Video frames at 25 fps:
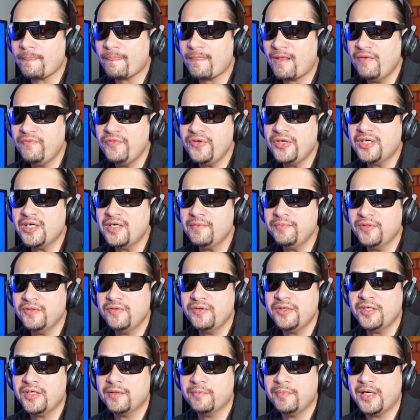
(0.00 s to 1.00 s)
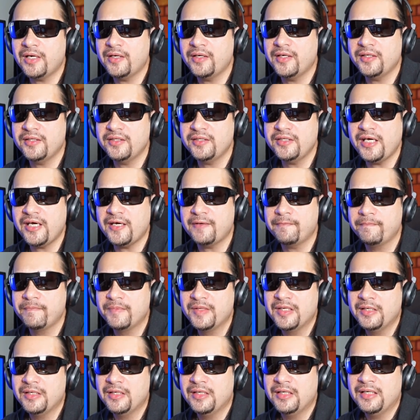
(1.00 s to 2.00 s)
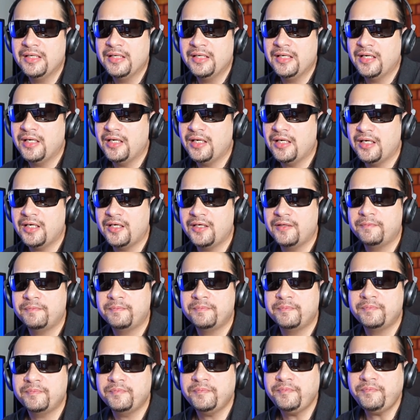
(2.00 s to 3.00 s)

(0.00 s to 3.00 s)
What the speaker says: if you come to think about it, yeah, um,